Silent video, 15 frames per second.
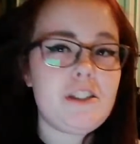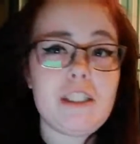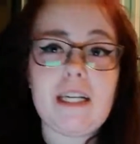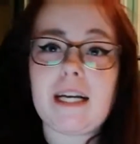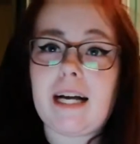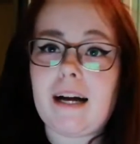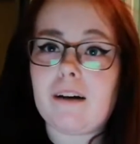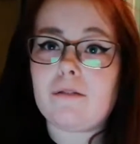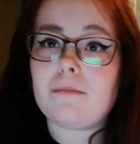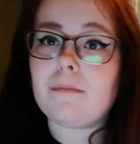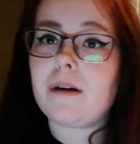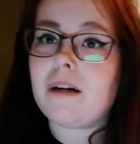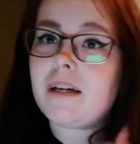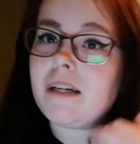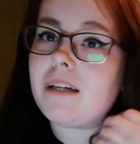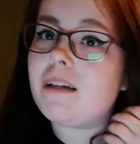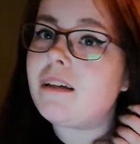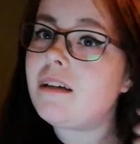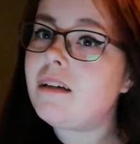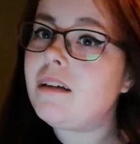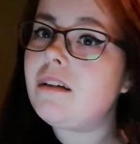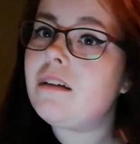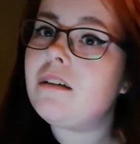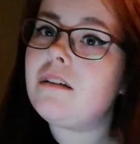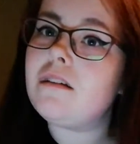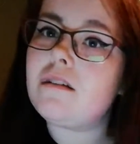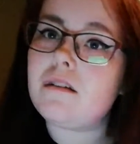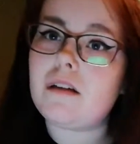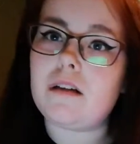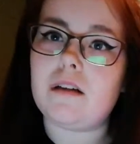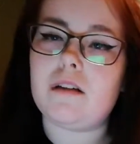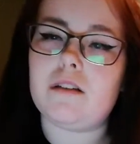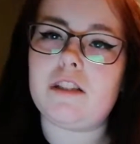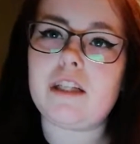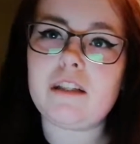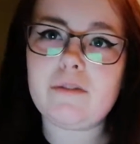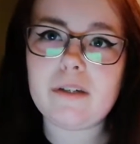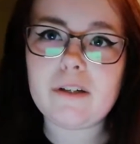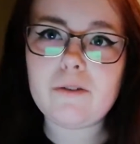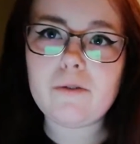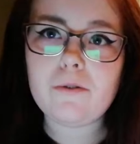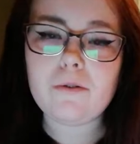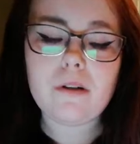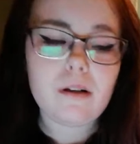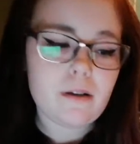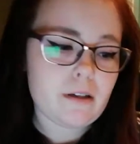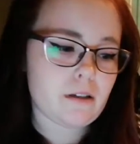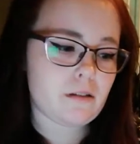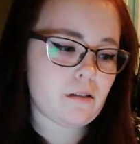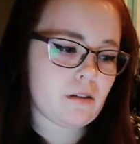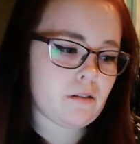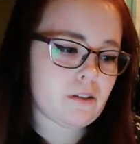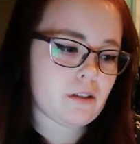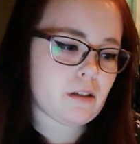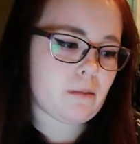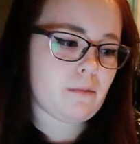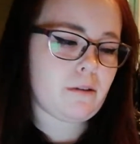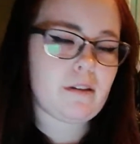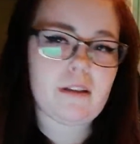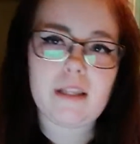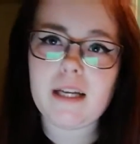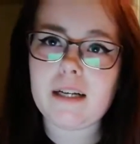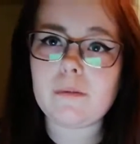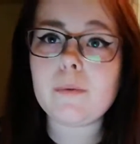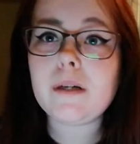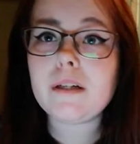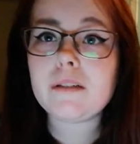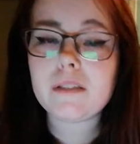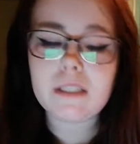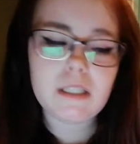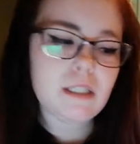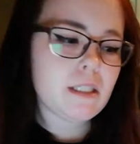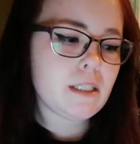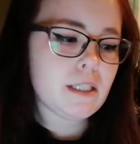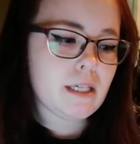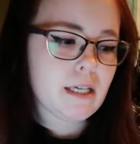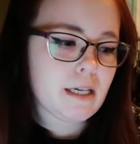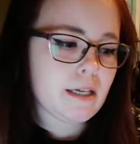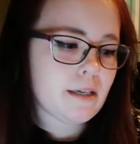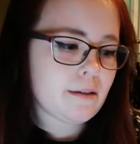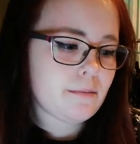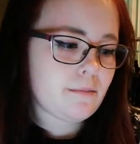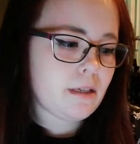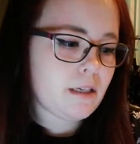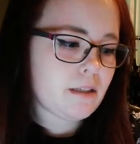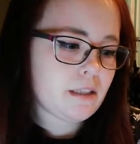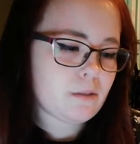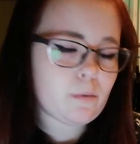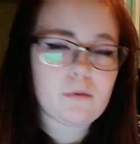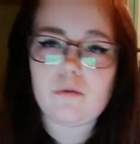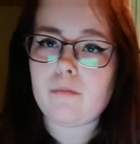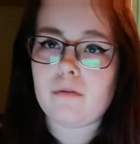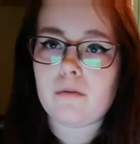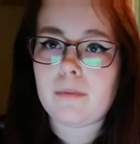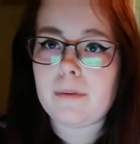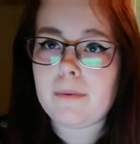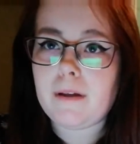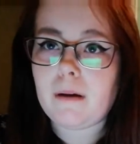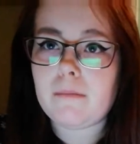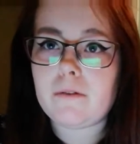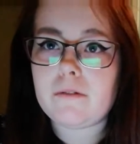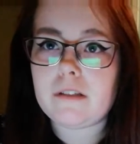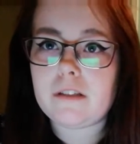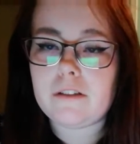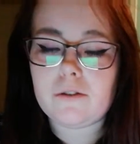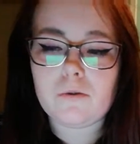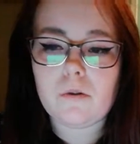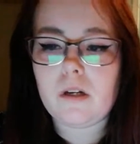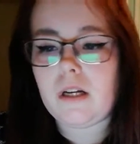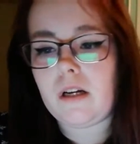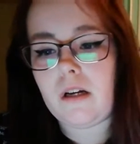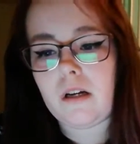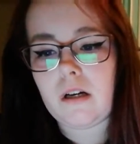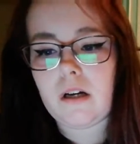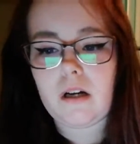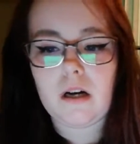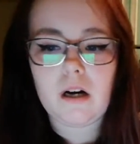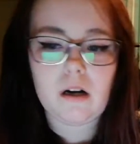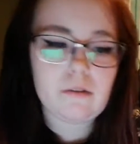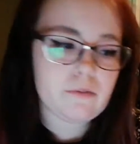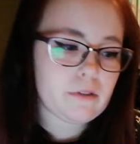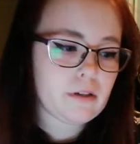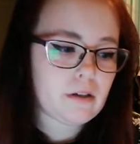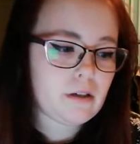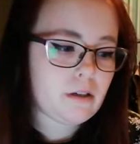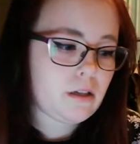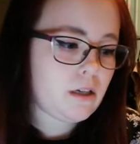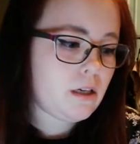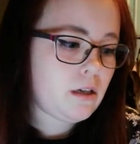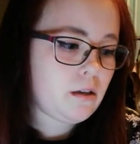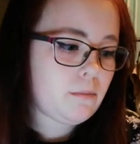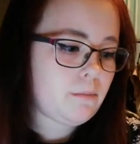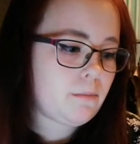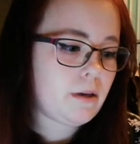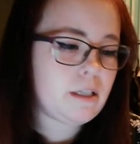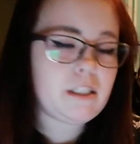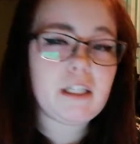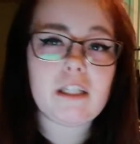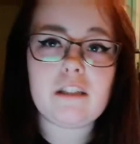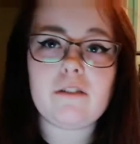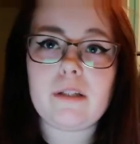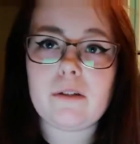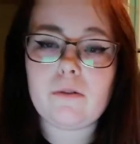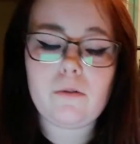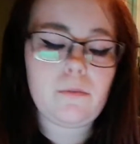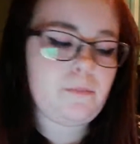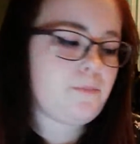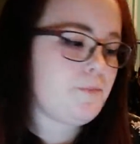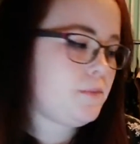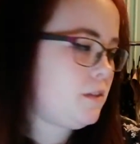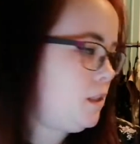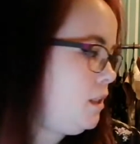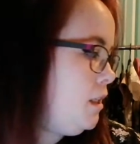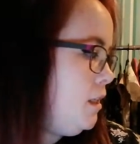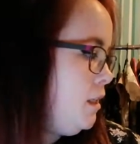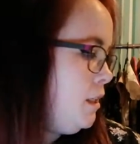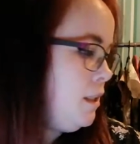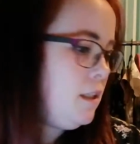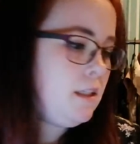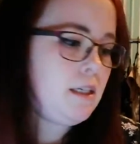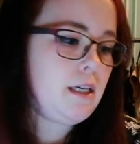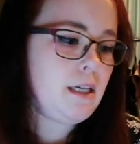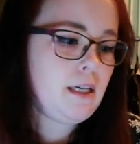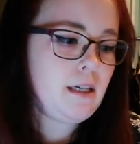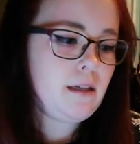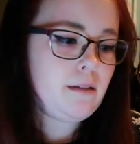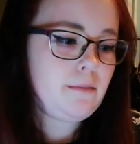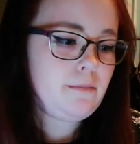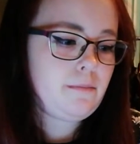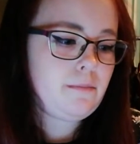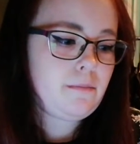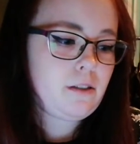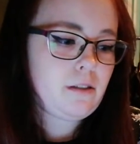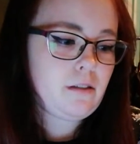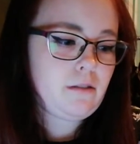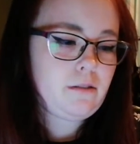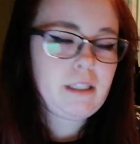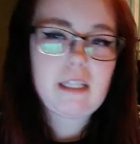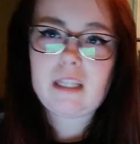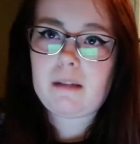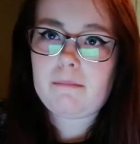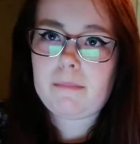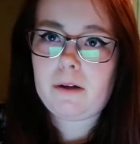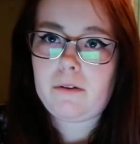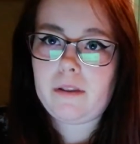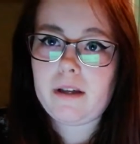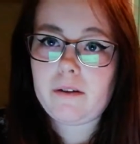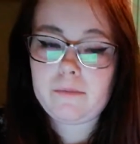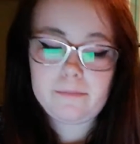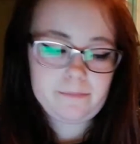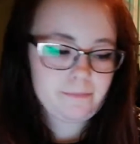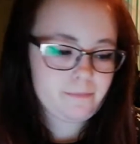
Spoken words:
Check out my January haul, because I just uploaded that as well. This one will probably be uploaded shortly after my January haul. So check them both out.